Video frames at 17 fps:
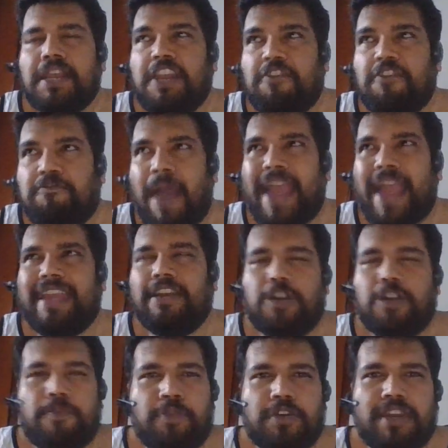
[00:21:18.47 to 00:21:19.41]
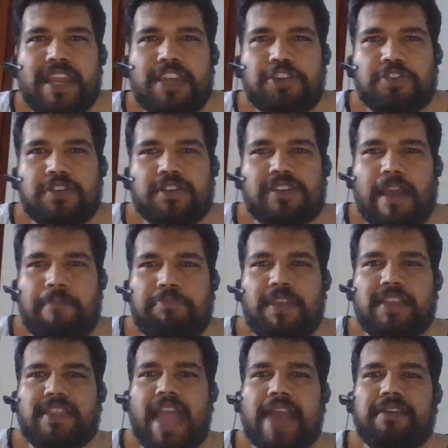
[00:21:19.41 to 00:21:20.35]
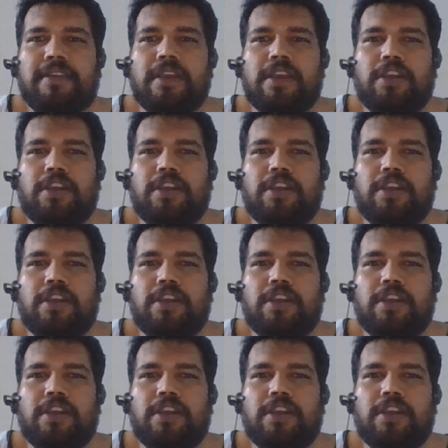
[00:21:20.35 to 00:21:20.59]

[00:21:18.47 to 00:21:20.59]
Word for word: If my interpretation is something that